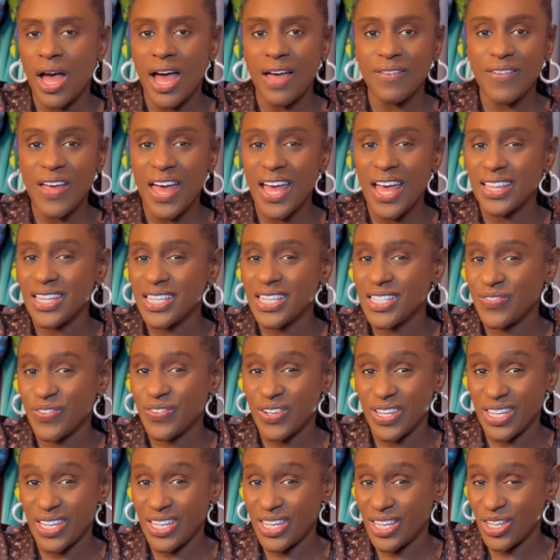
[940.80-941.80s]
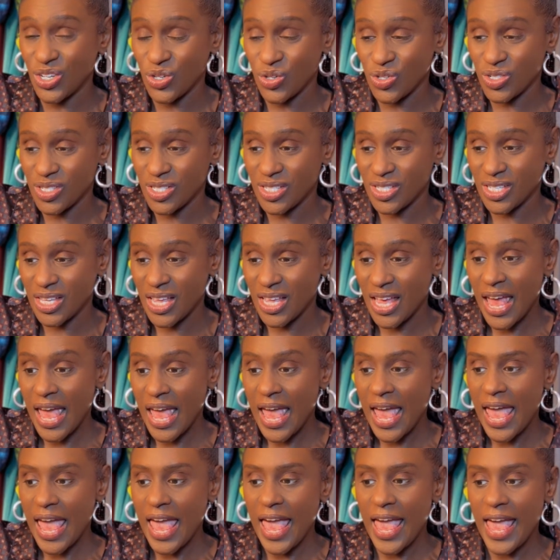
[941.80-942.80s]
I've had this for years.
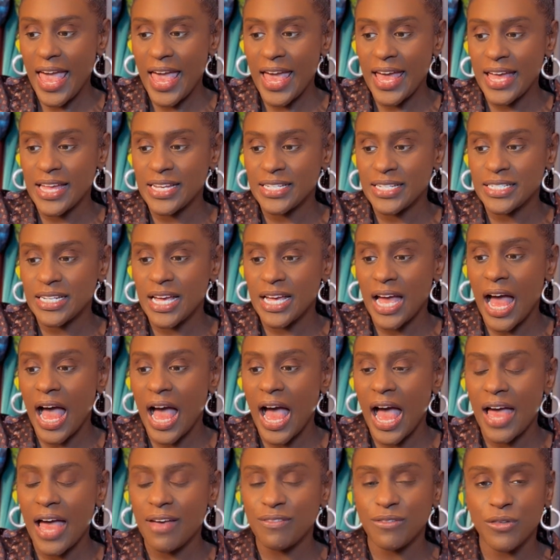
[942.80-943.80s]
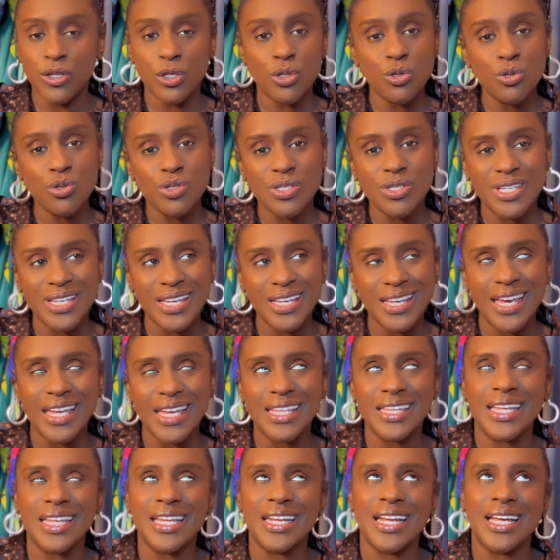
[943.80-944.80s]
And I've used it,
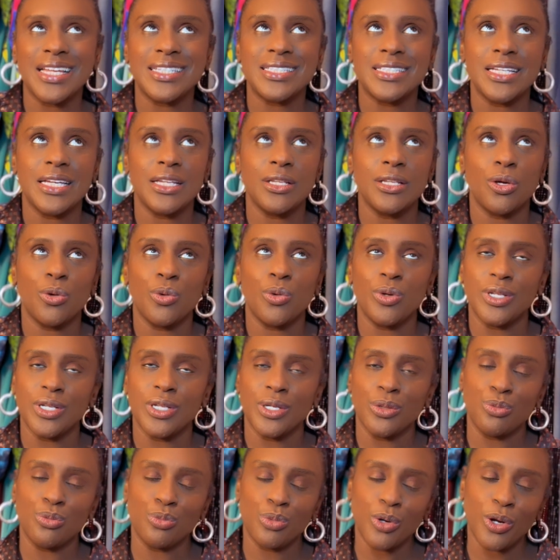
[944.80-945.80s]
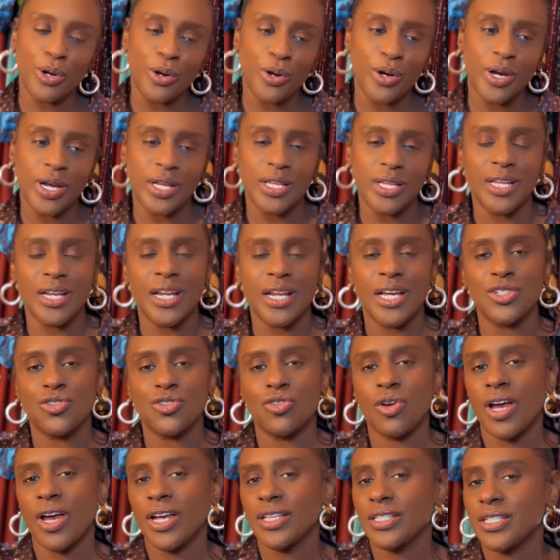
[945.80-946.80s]
and then I said, no, it didn't work. And then I
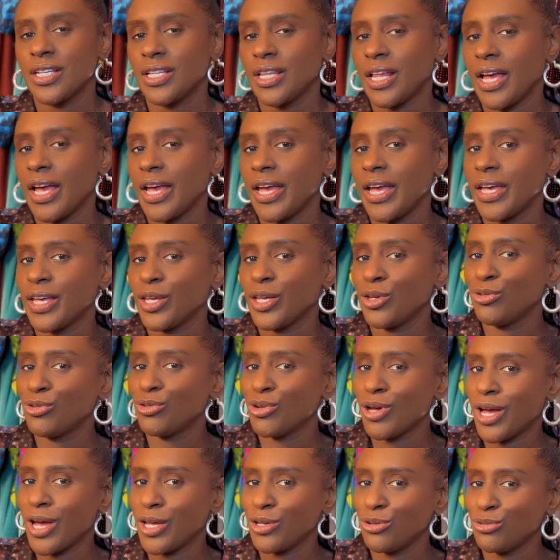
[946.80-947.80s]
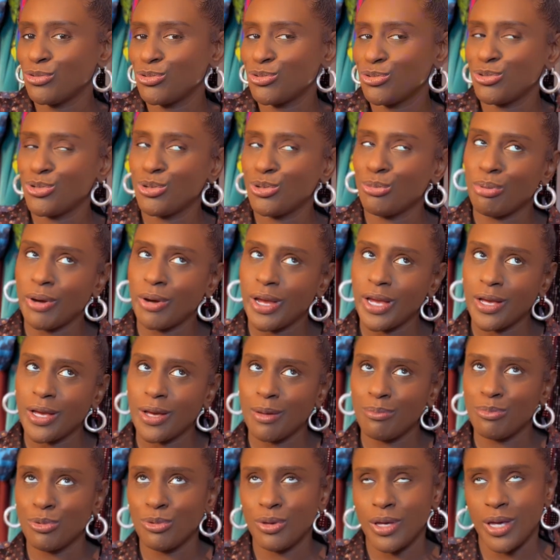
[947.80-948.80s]
tried to, like, you know how you do, you break
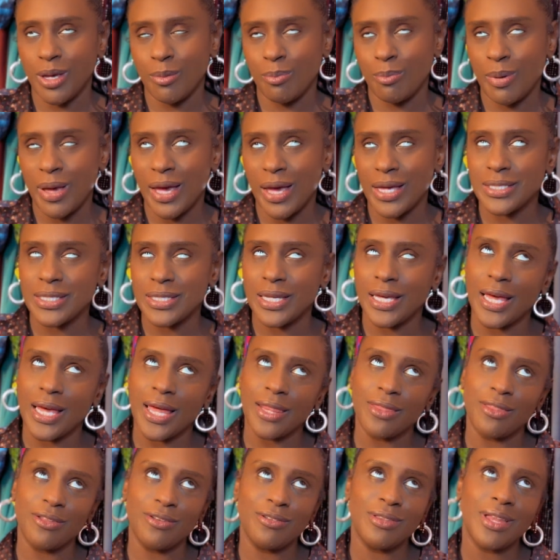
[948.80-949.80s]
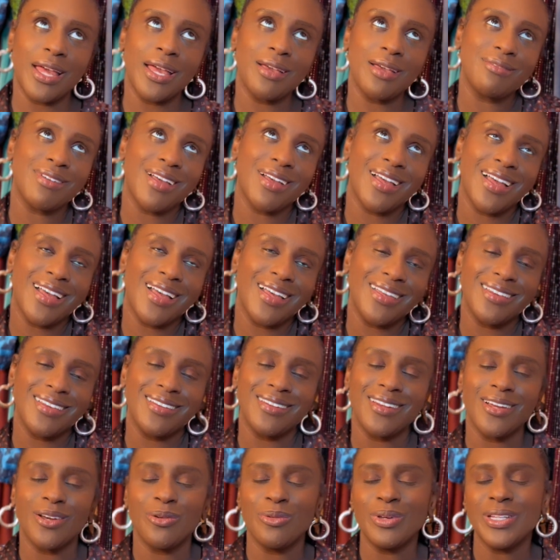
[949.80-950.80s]
up, you get back together. You're like, oh, you
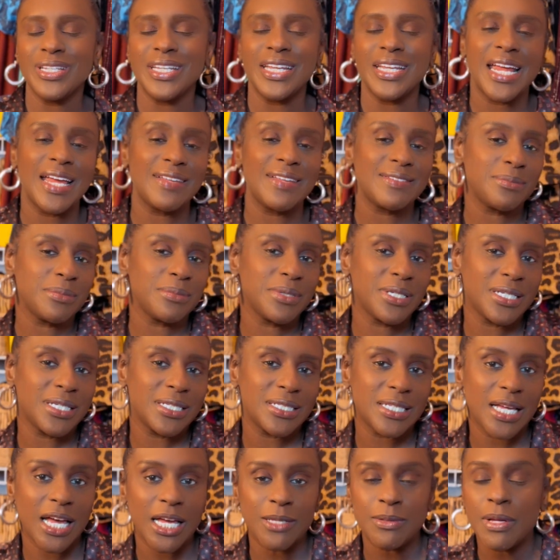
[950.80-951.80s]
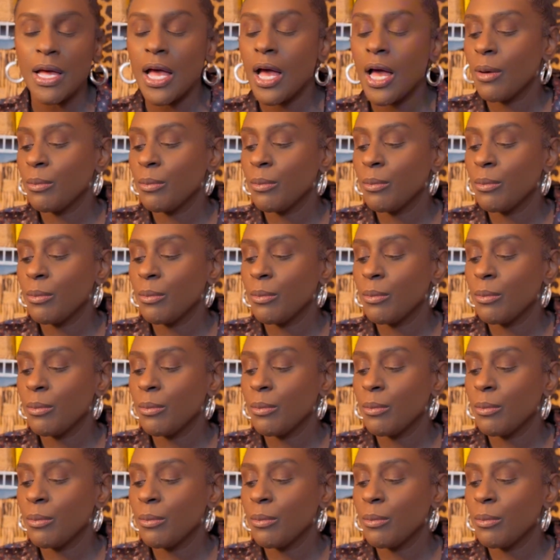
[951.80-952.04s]
know, we did have some good times.